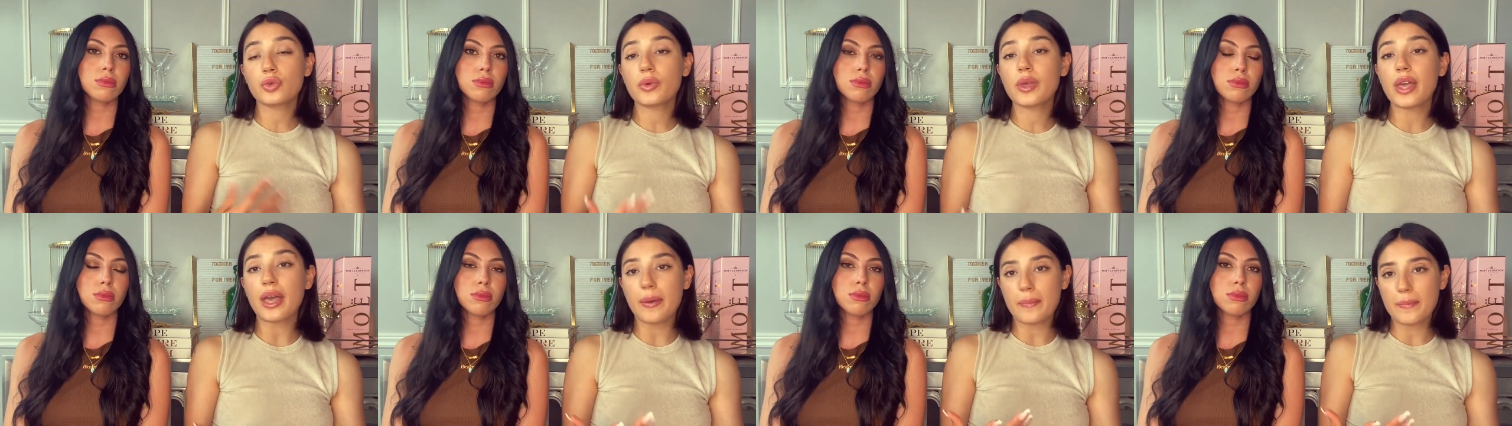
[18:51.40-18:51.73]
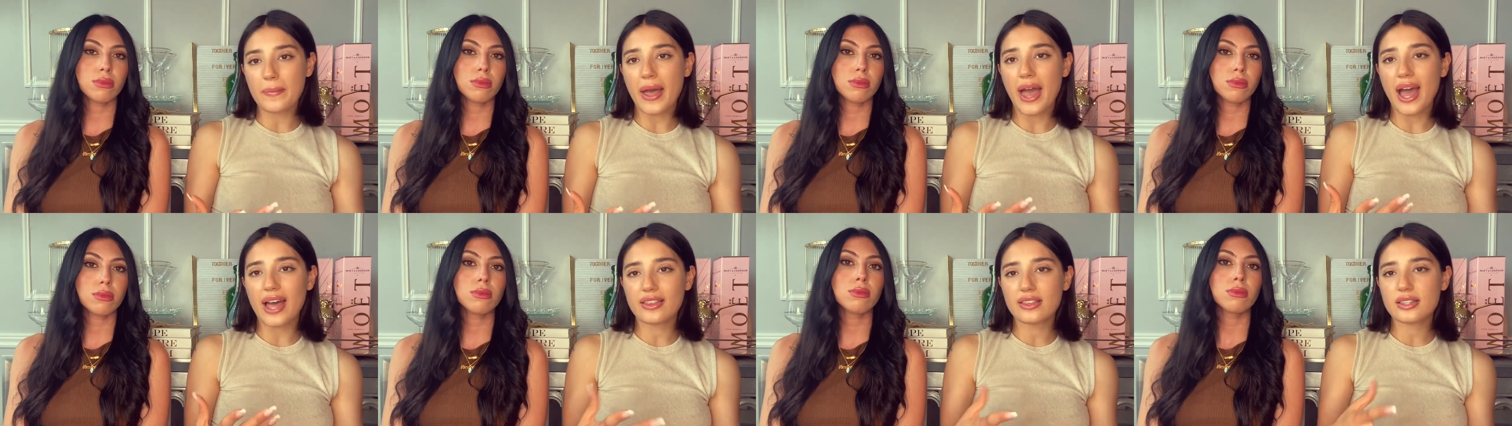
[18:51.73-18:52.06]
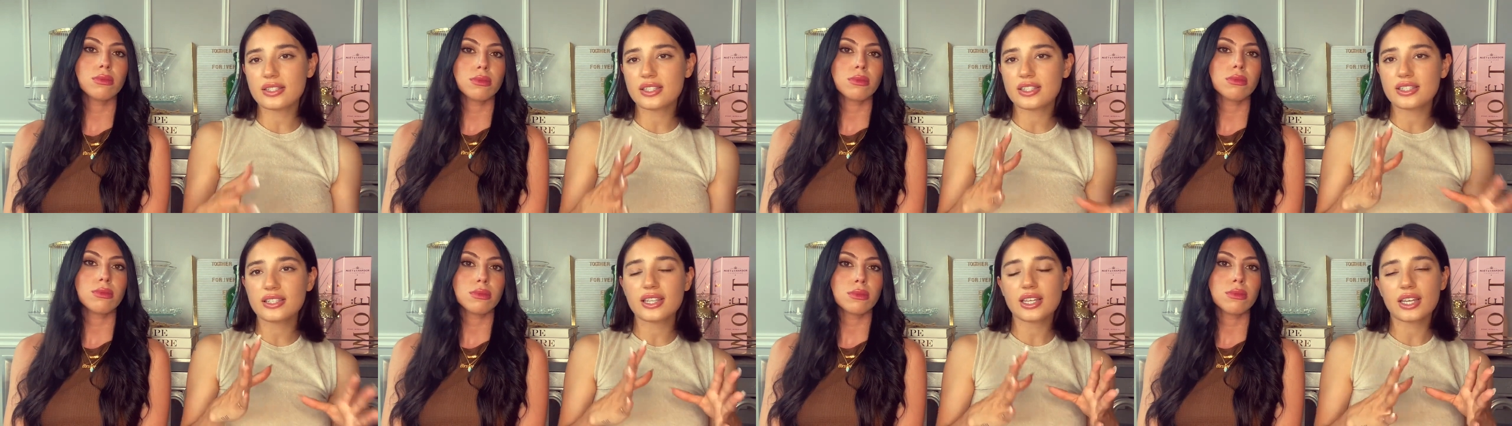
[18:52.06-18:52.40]
Speaker 1: get mad,
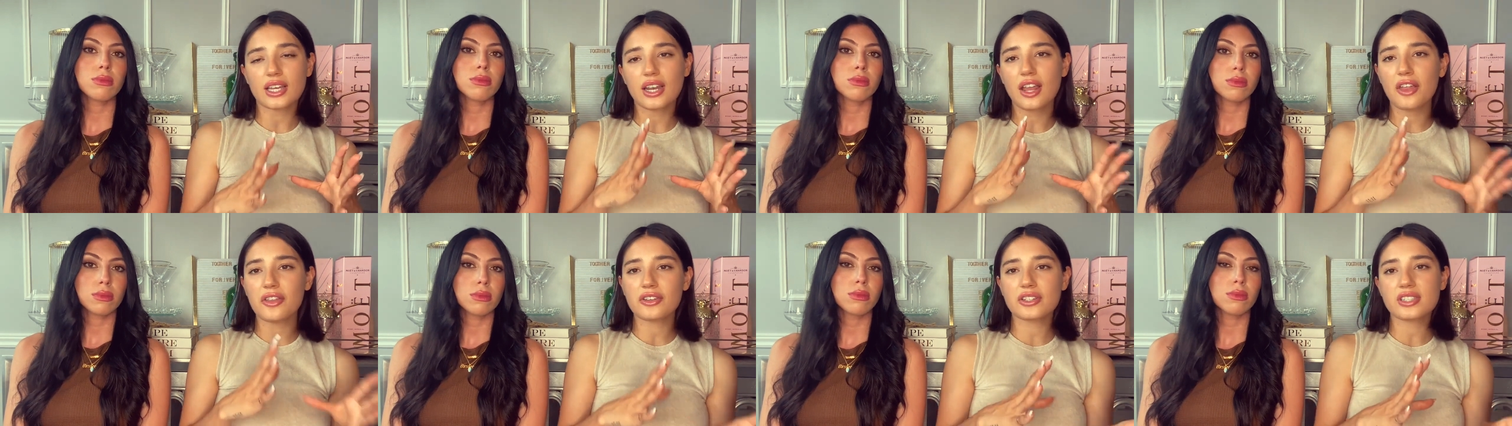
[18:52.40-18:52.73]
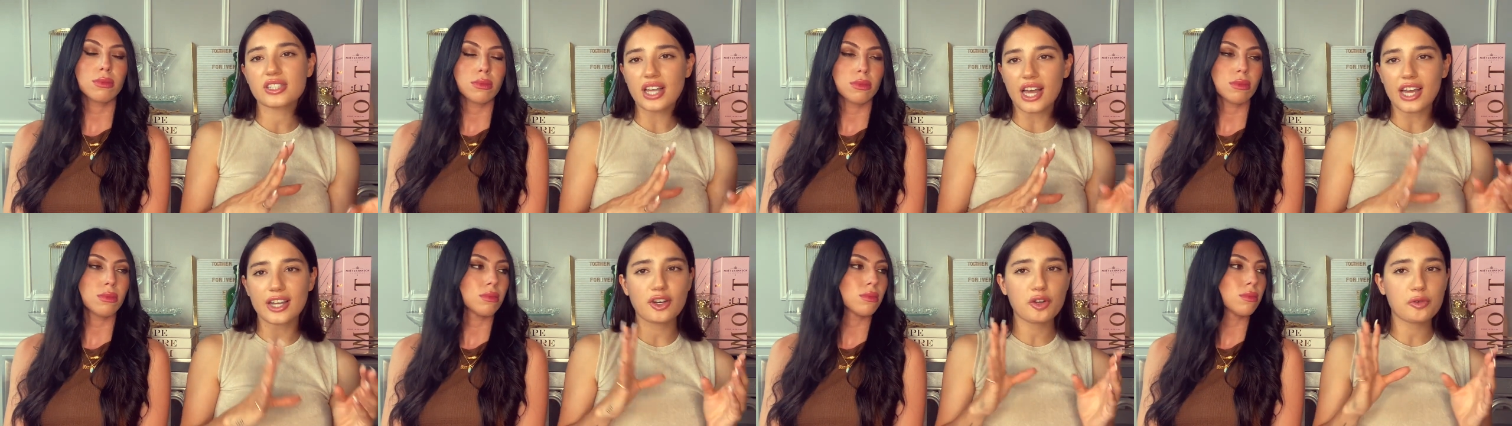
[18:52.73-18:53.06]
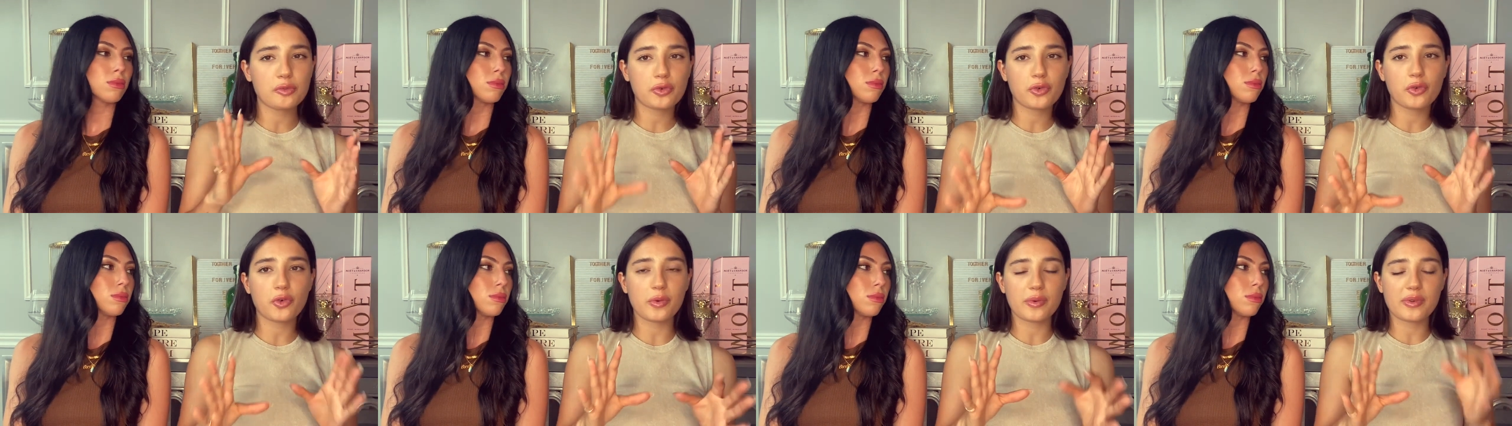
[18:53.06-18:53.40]
this is like another side
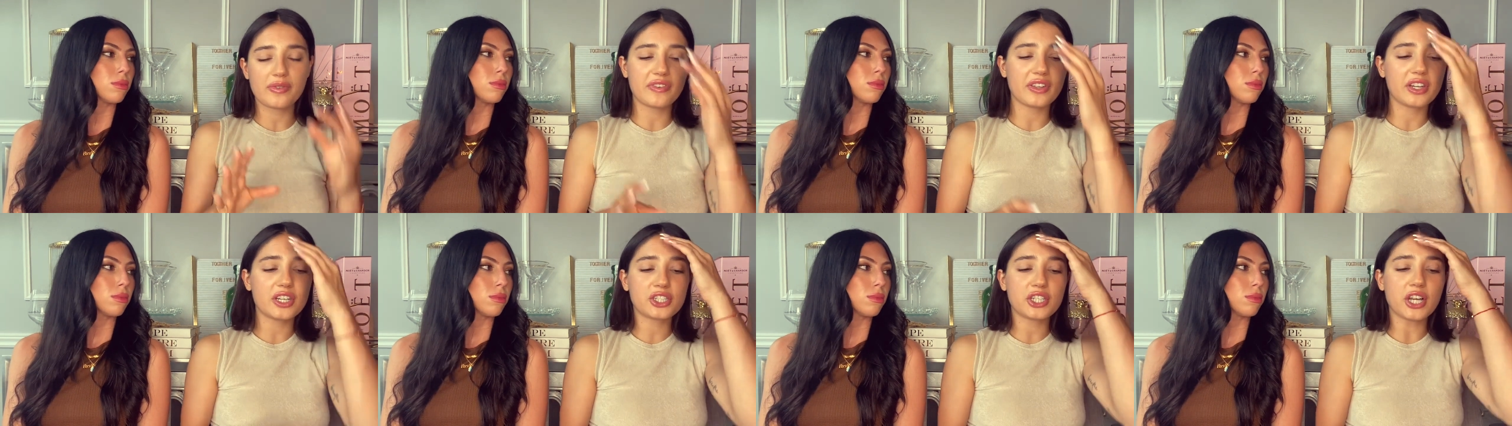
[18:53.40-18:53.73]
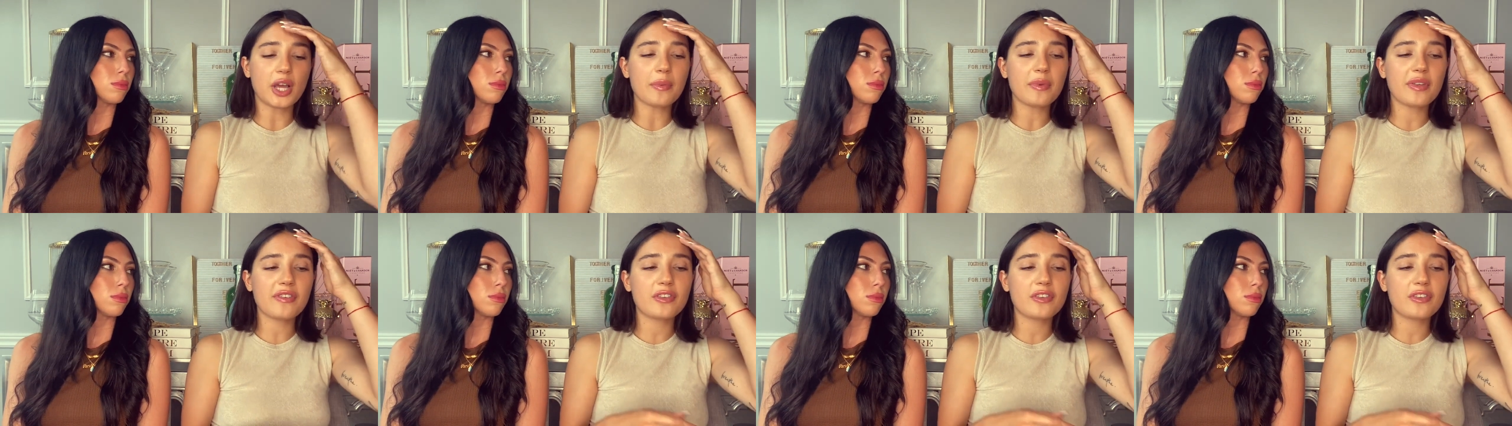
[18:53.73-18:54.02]
note before we finish up. If